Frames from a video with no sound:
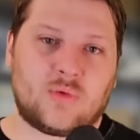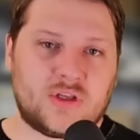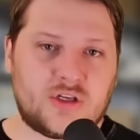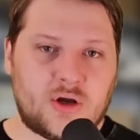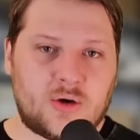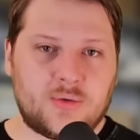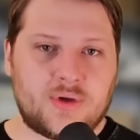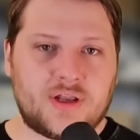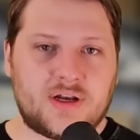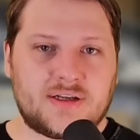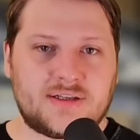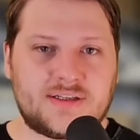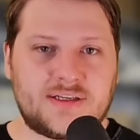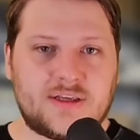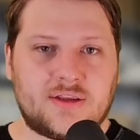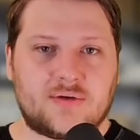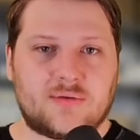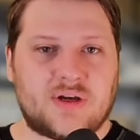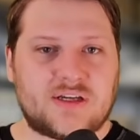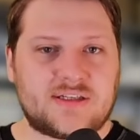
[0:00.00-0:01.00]
don't get to see
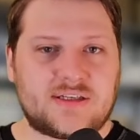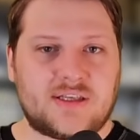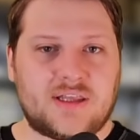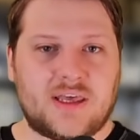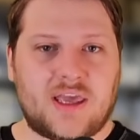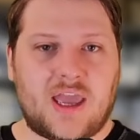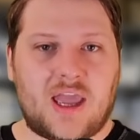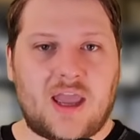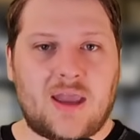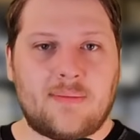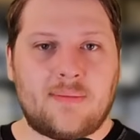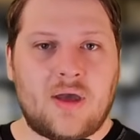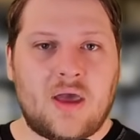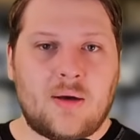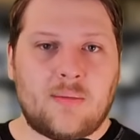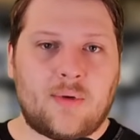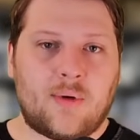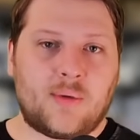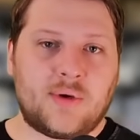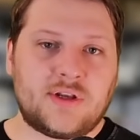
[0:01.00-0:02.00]
the rest of the game,
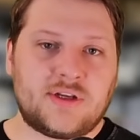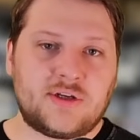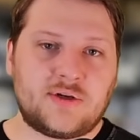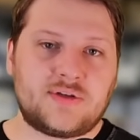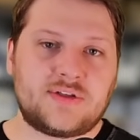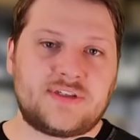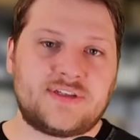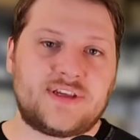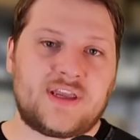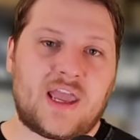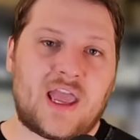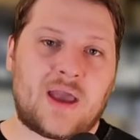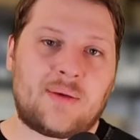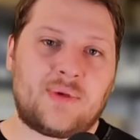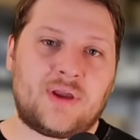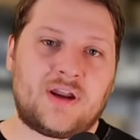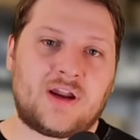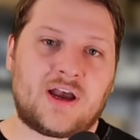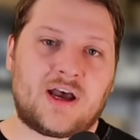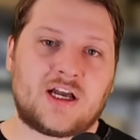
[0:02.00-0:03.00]
but we do see
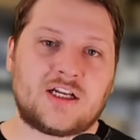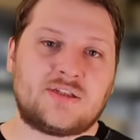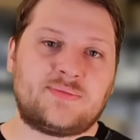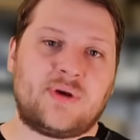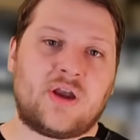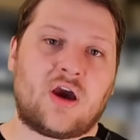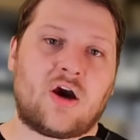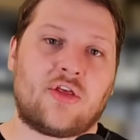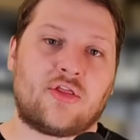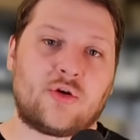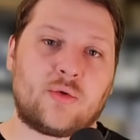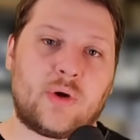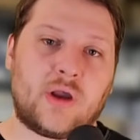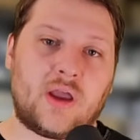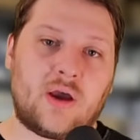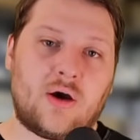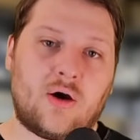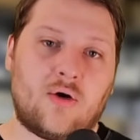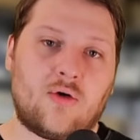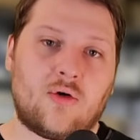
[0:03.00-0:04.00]
Emmy and Hajime on their way
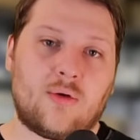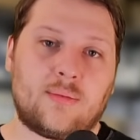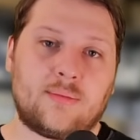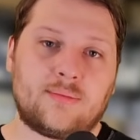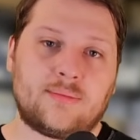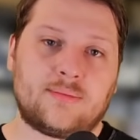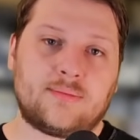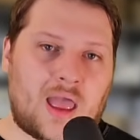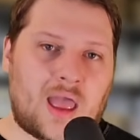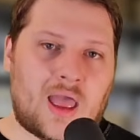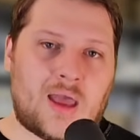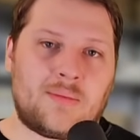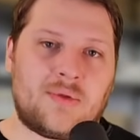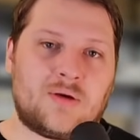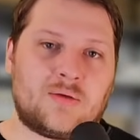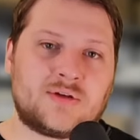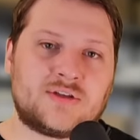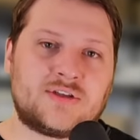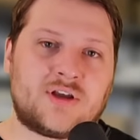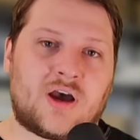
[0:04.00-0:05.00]
home. Emmy
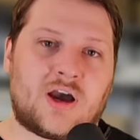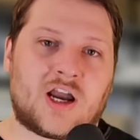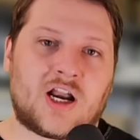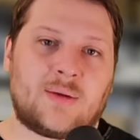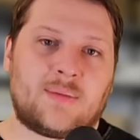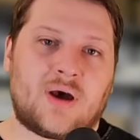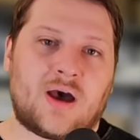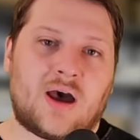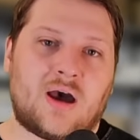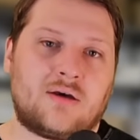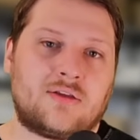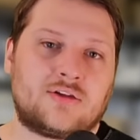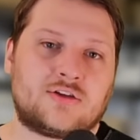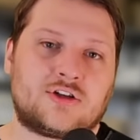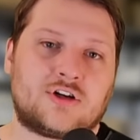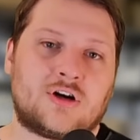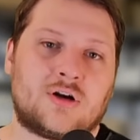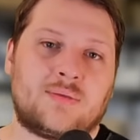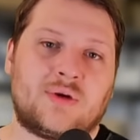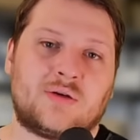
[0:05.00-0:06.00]
was talking about how the
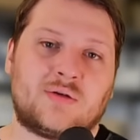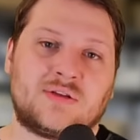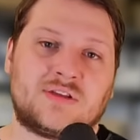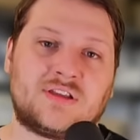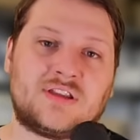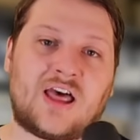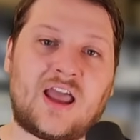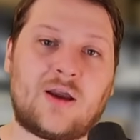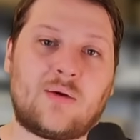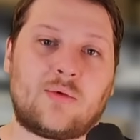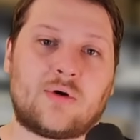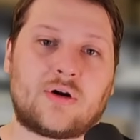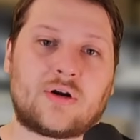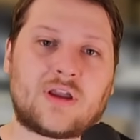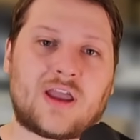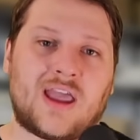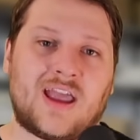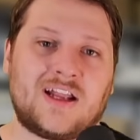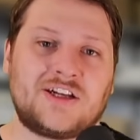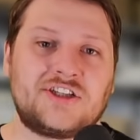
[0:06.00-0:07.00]
tournament was light work,
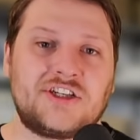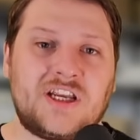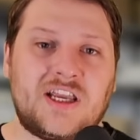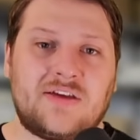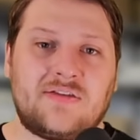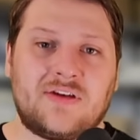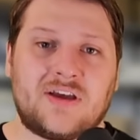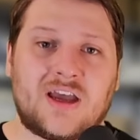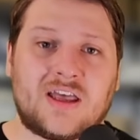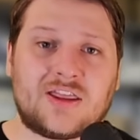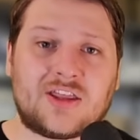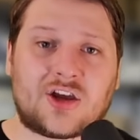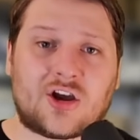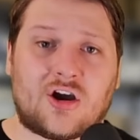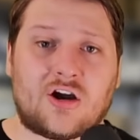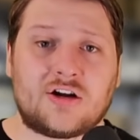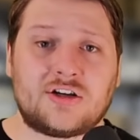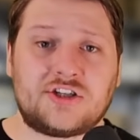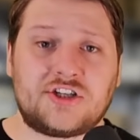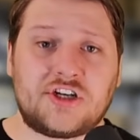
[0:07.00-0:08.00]
and she even got the
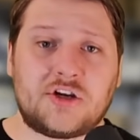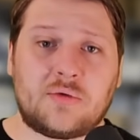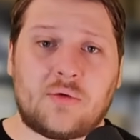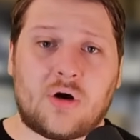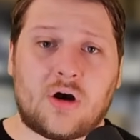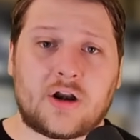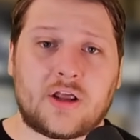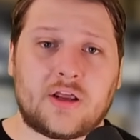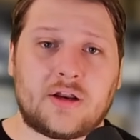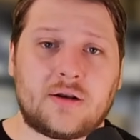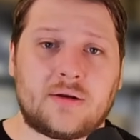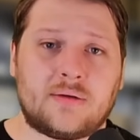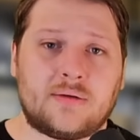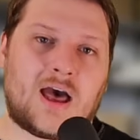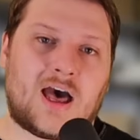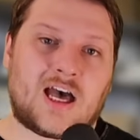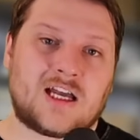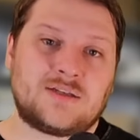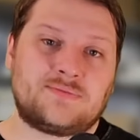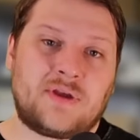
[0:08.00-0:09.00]
card she wanted.
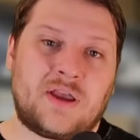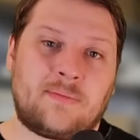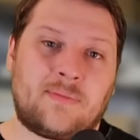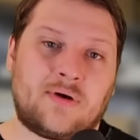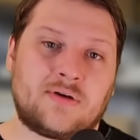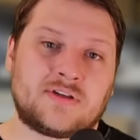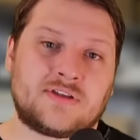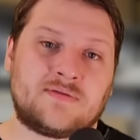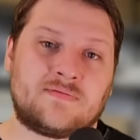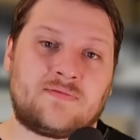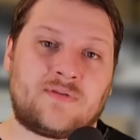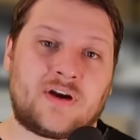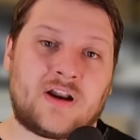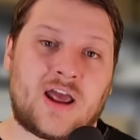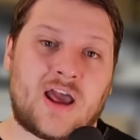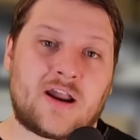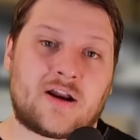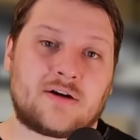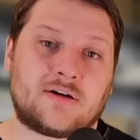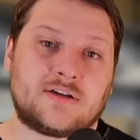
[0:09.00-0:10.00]
Hajime pokes some fun
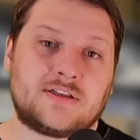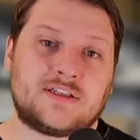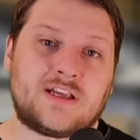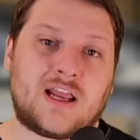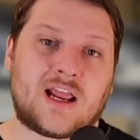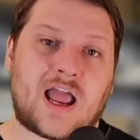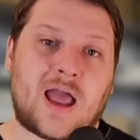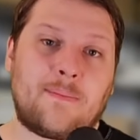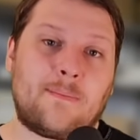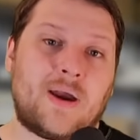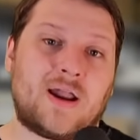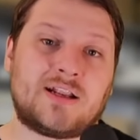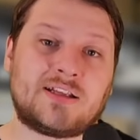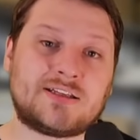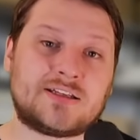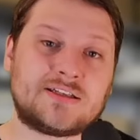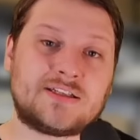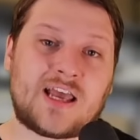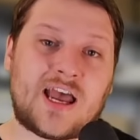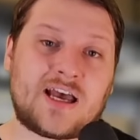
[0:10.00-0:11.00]
at her, saying I bet it's
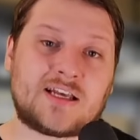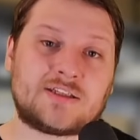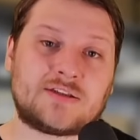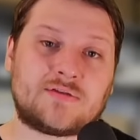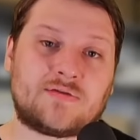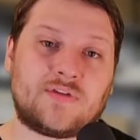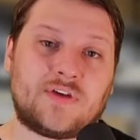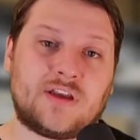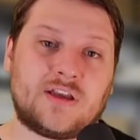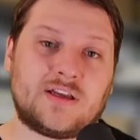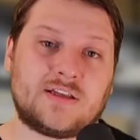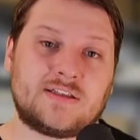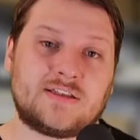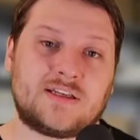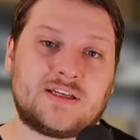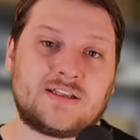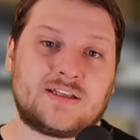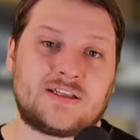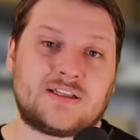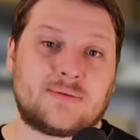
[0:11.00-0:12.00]
Catastrophe,
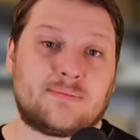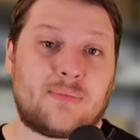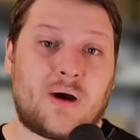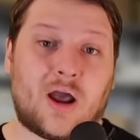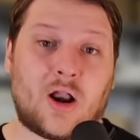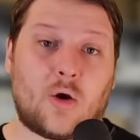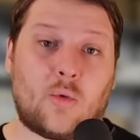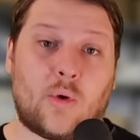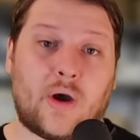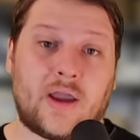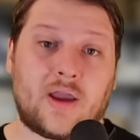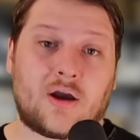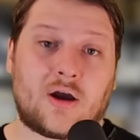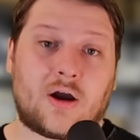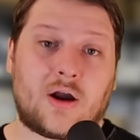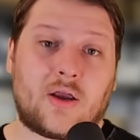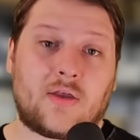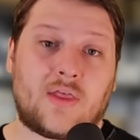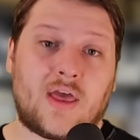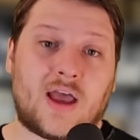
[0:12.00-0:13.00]
since it's a mono white
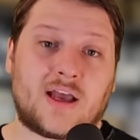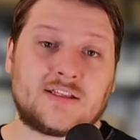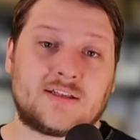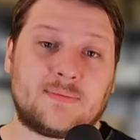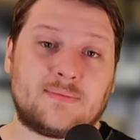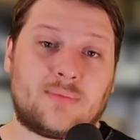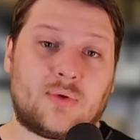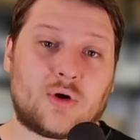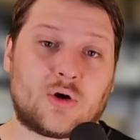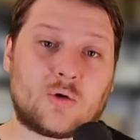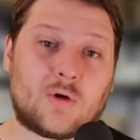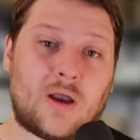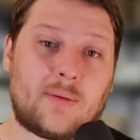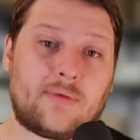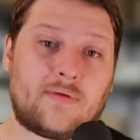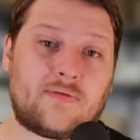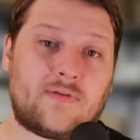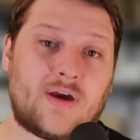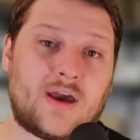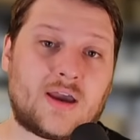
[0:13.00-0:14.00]
card that has a board wipe
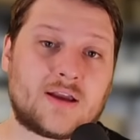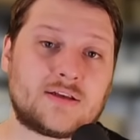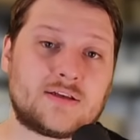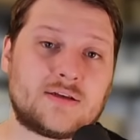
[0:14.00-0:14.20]
effect.